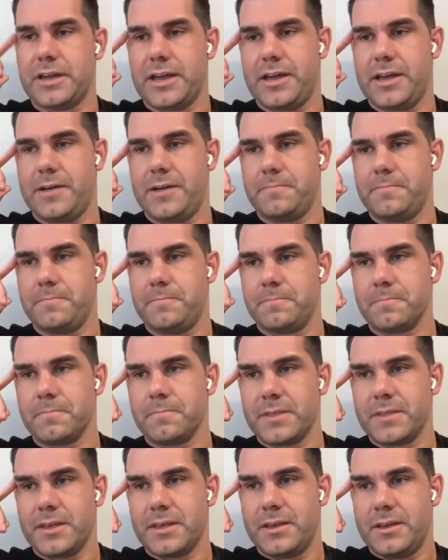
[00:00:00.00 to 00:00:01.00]

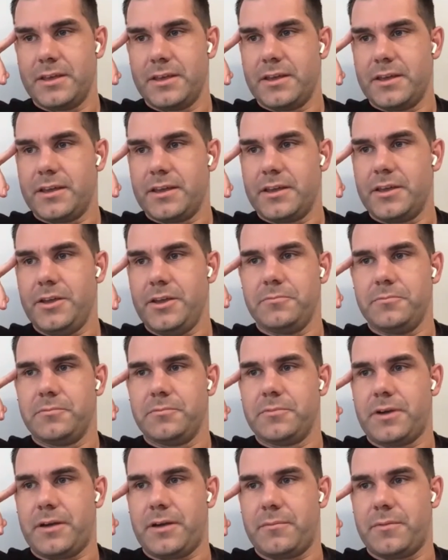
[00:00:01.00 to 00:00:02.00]
Yeah,
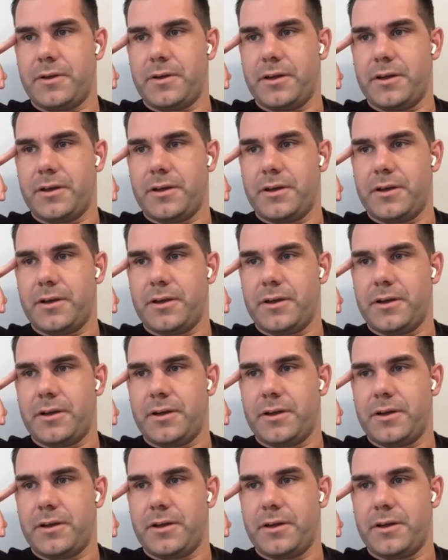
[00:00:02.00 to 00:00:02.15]
I'm